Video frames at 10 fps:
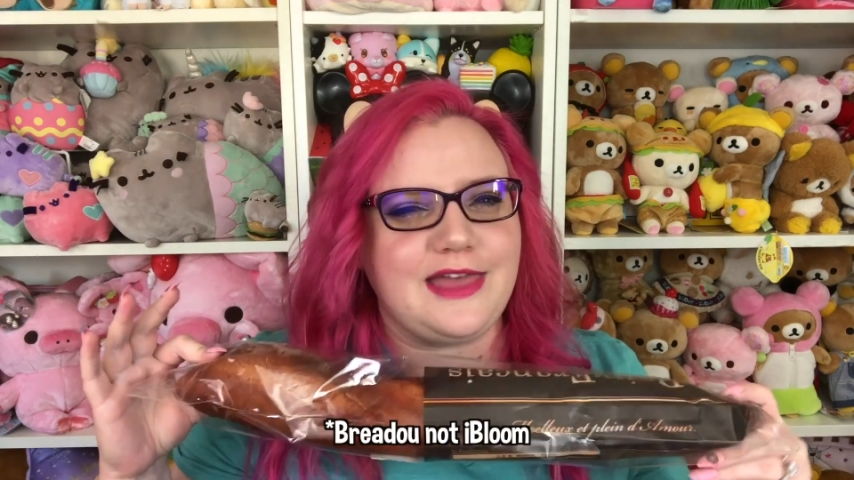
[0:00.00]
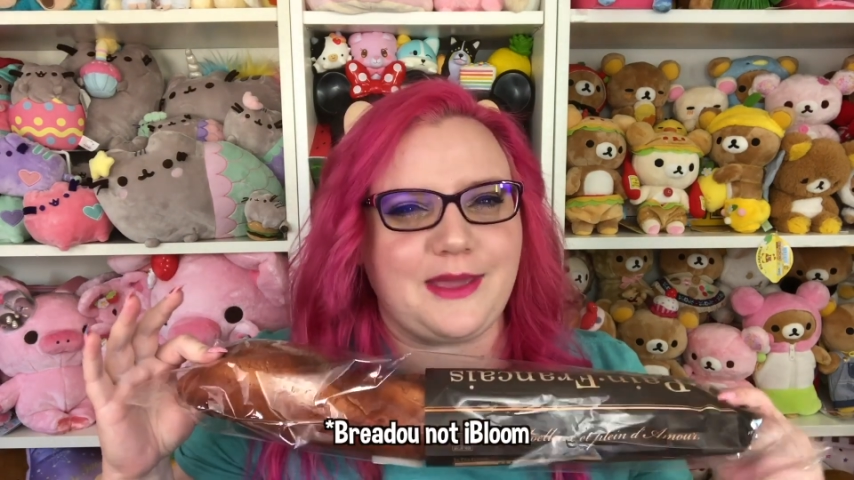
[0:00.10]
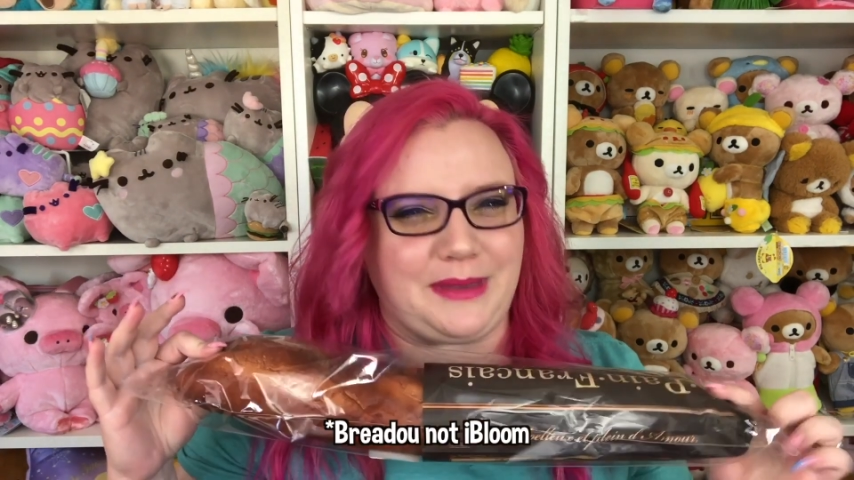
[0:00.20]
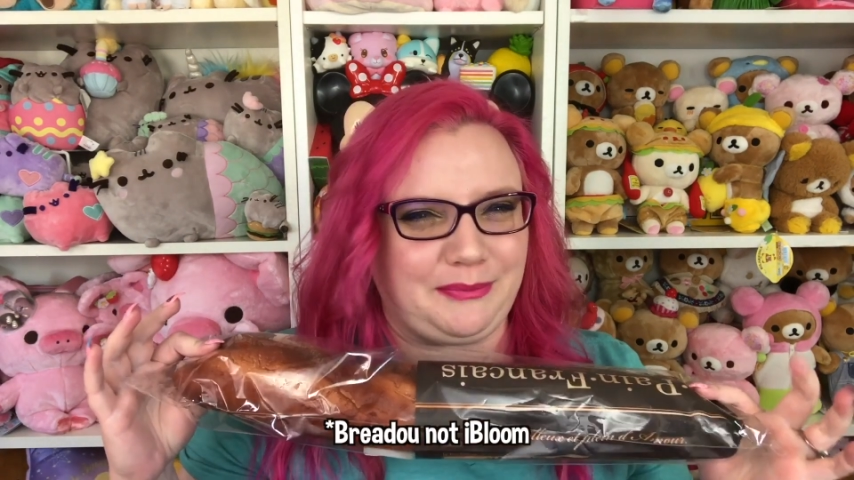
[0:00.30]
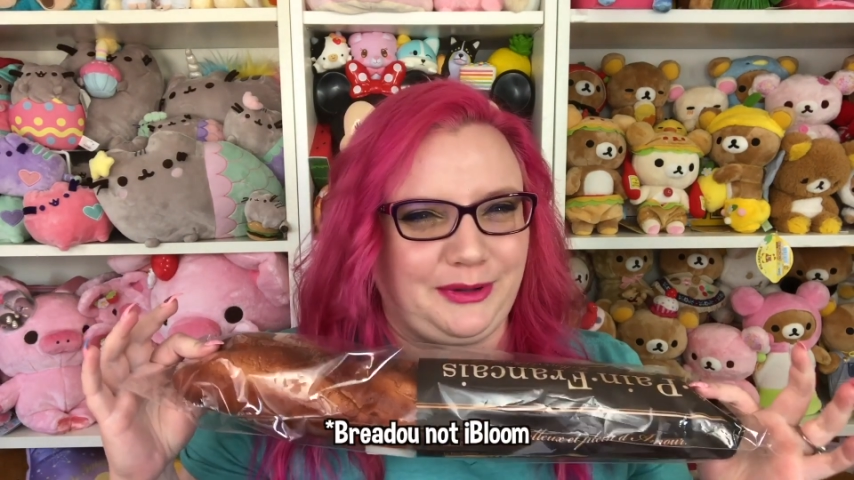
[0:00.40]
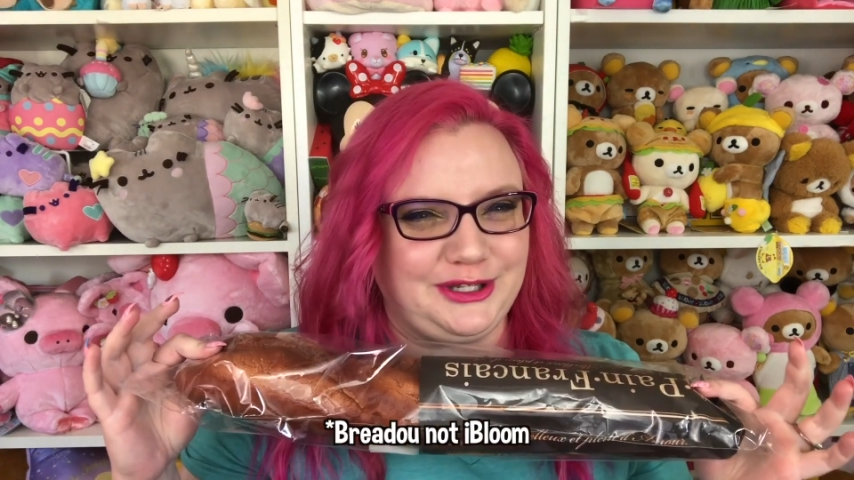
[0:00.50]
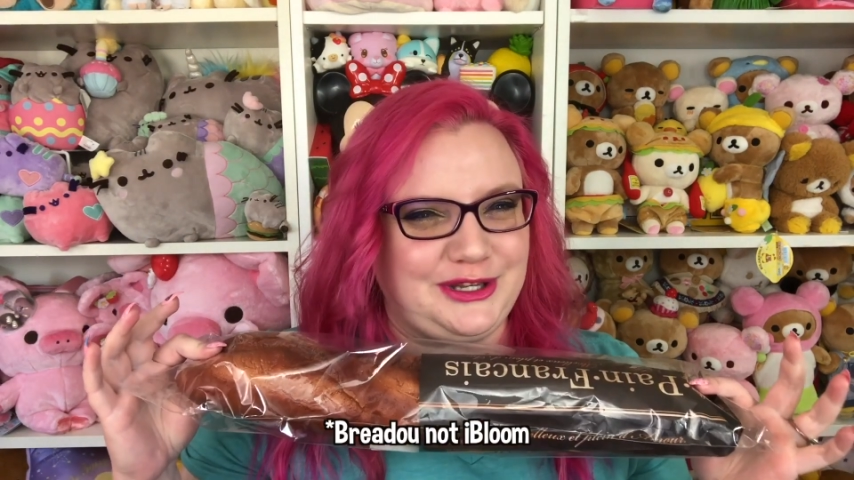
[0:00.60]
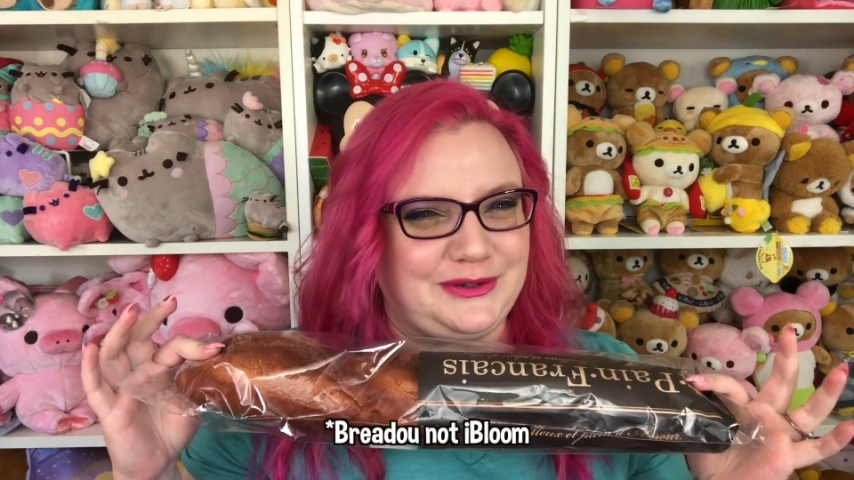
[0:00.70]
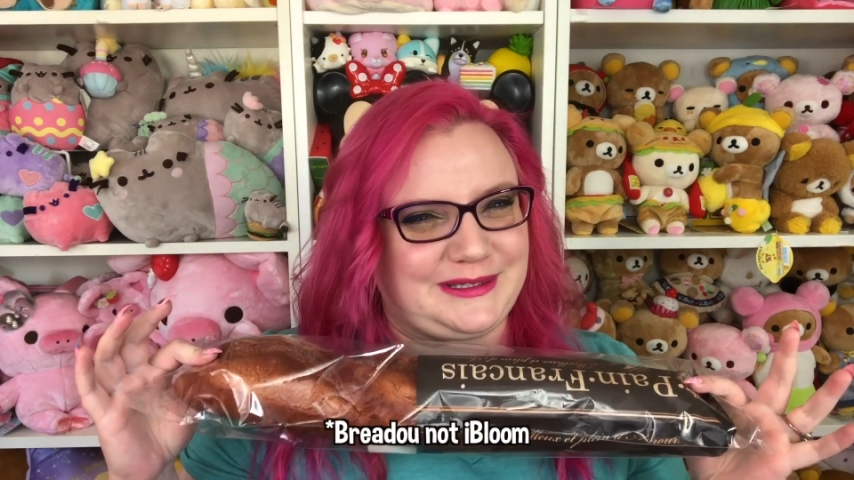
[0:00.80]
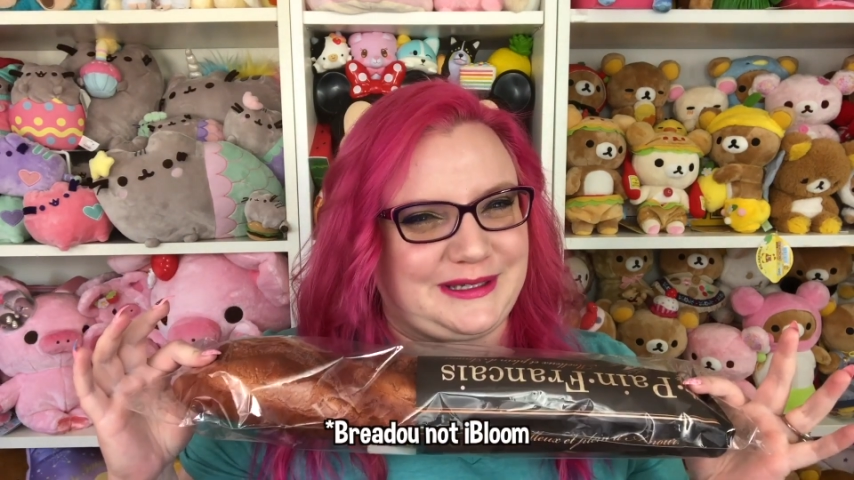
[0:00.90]
that people
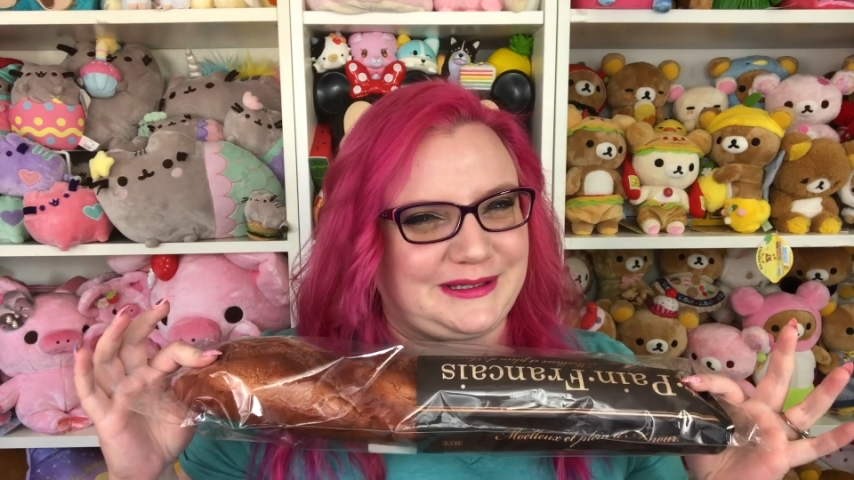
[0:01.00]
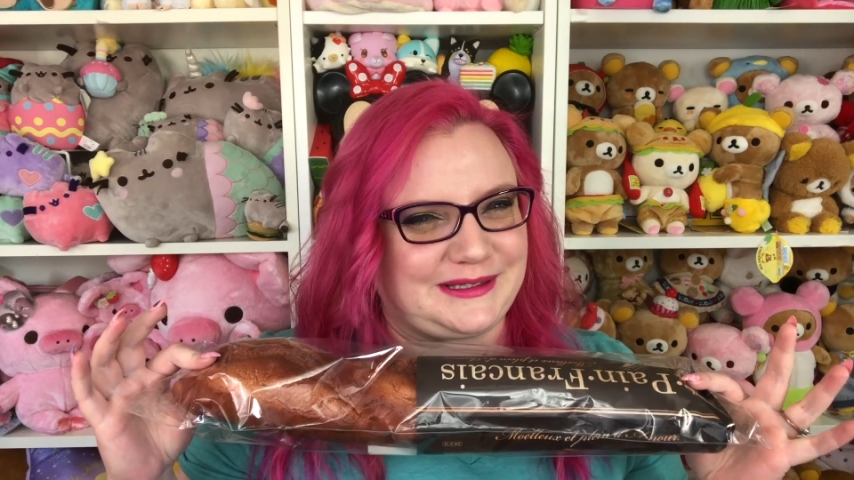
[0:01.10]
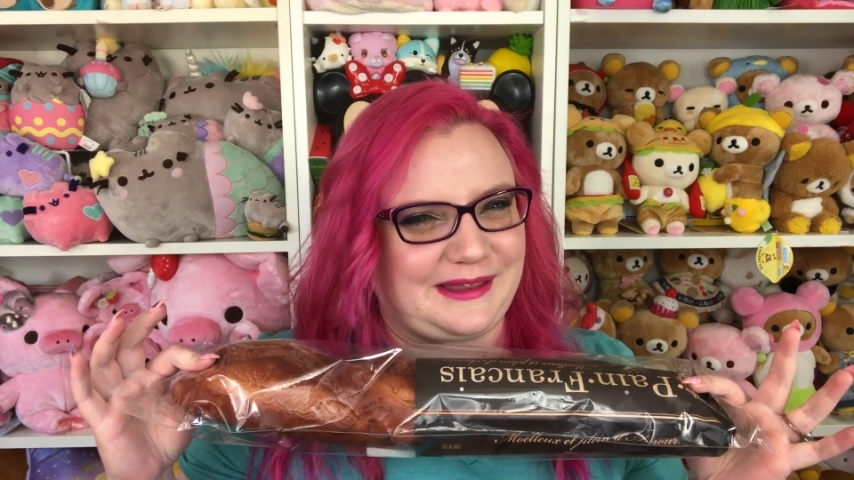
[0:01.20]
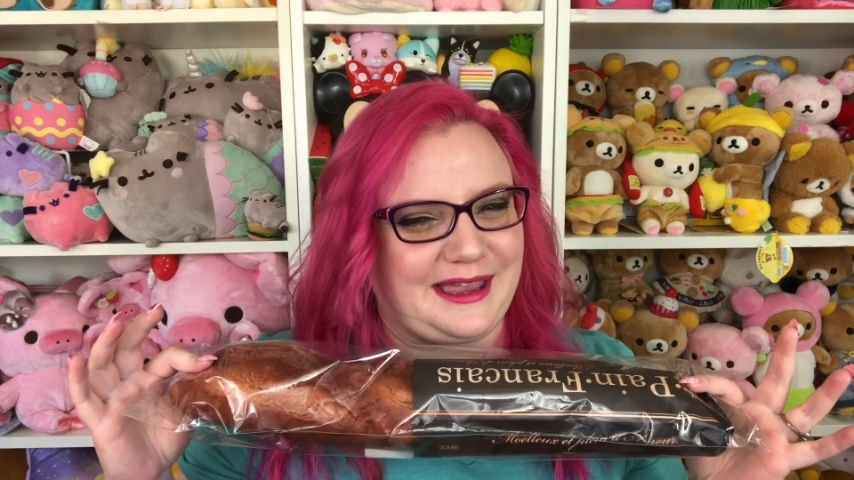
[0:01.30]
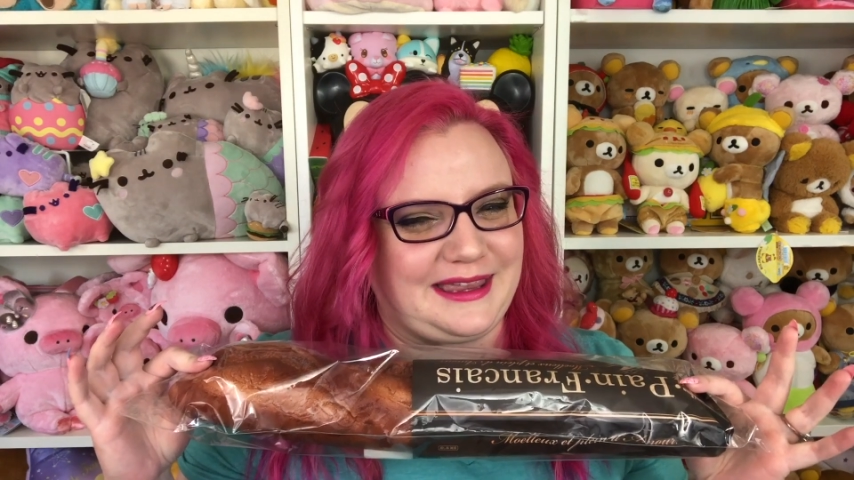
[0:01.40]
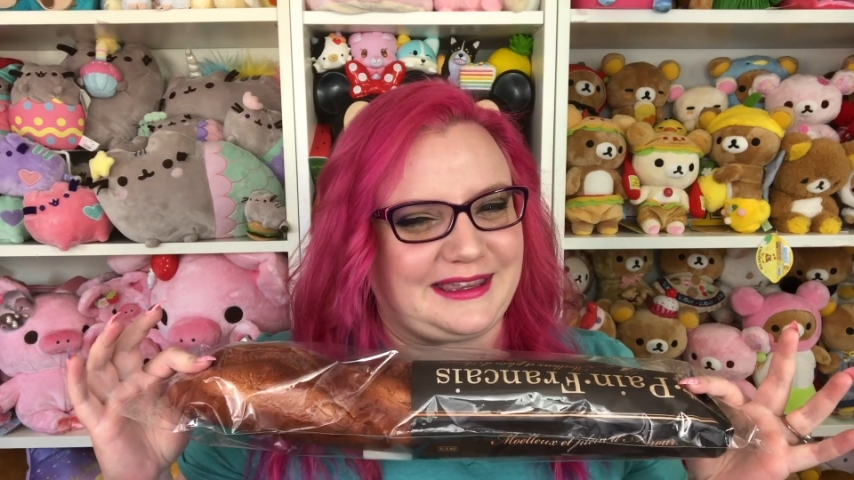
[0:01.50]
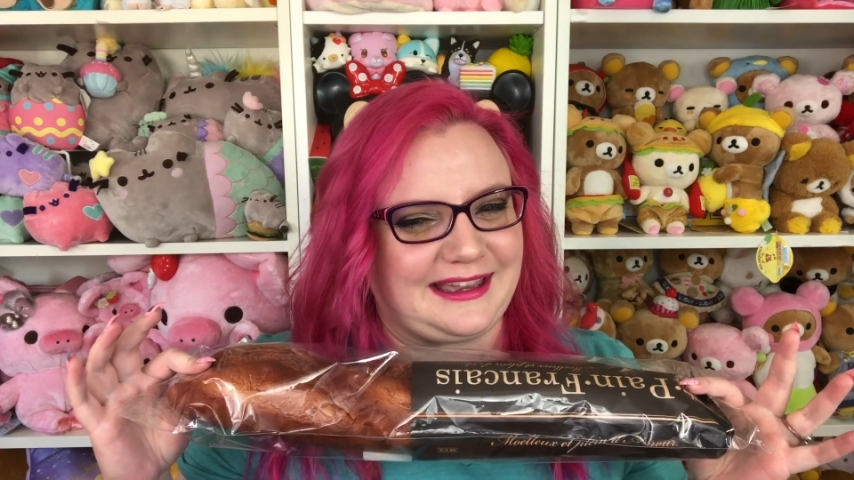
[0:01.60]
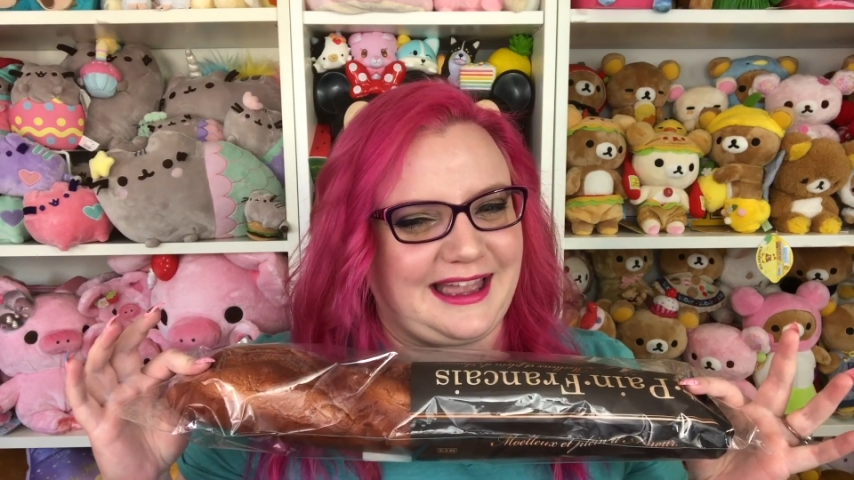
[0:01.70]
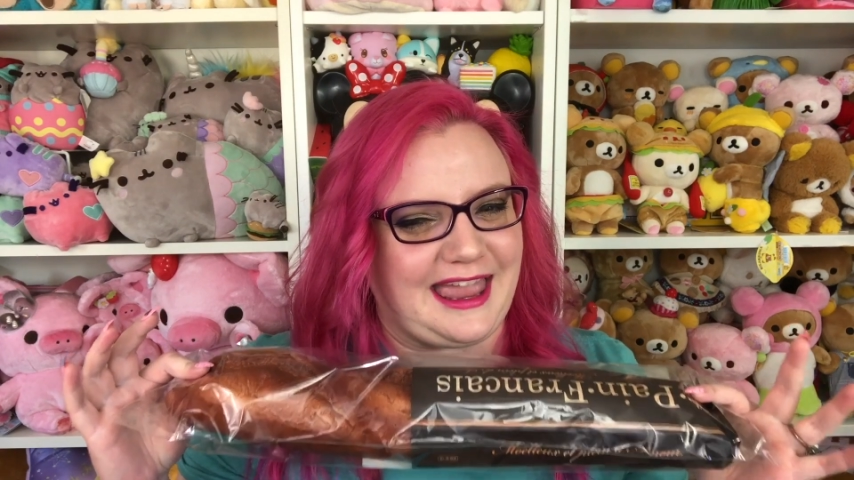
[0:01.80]
used as like